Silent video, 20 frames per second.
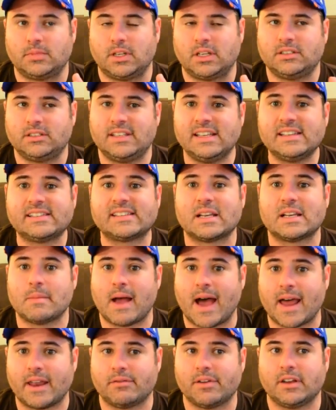a decent
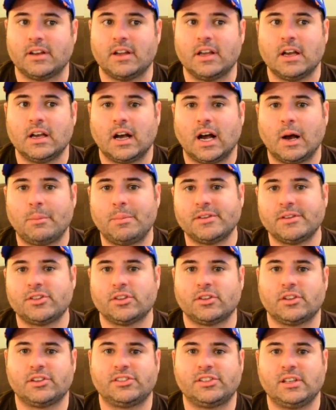amount of it up
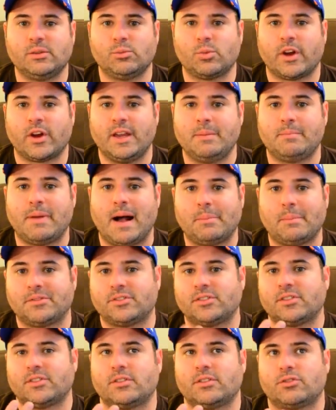until the scene where he
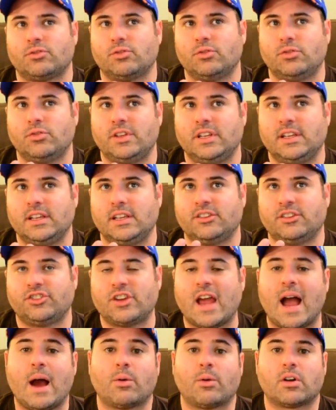pops through the
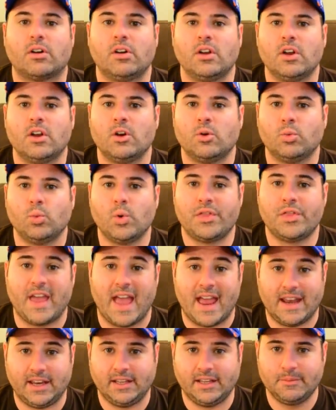shower
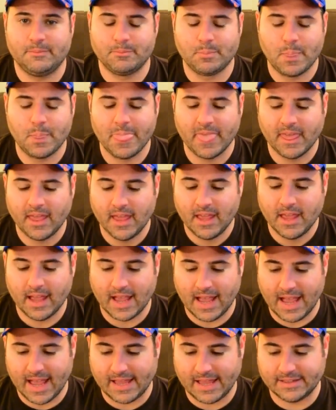with Eddie.
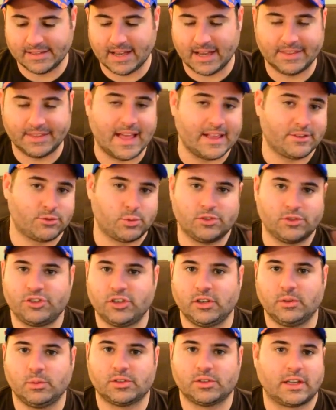And uh, that's when
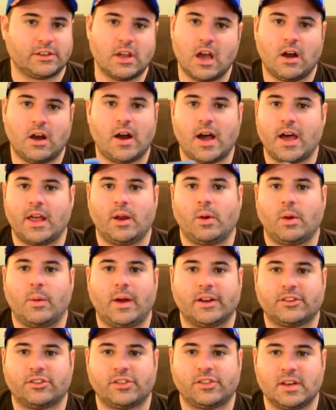she was like, no, I don't want
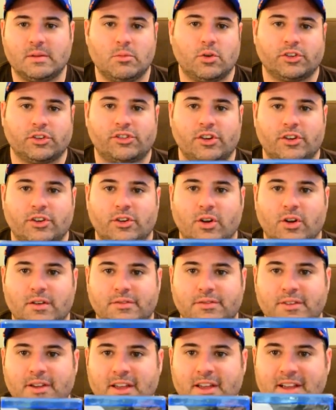to watch this anymore. Shut it
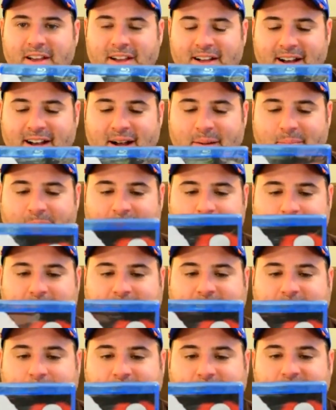off. Uh, but I
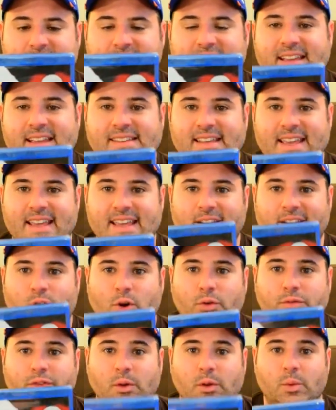picked up Stephen King's It.
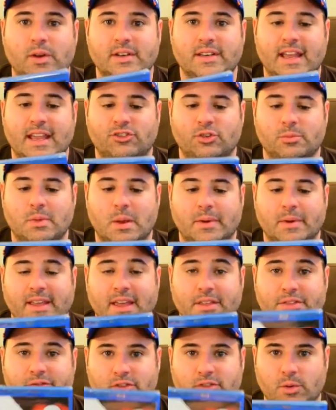Hopefully, one day she'll be able to
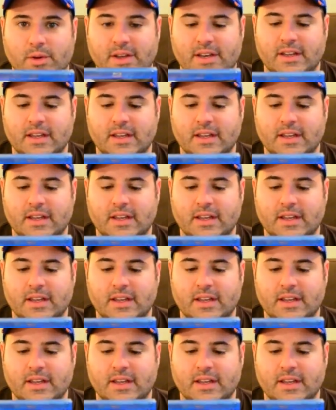get through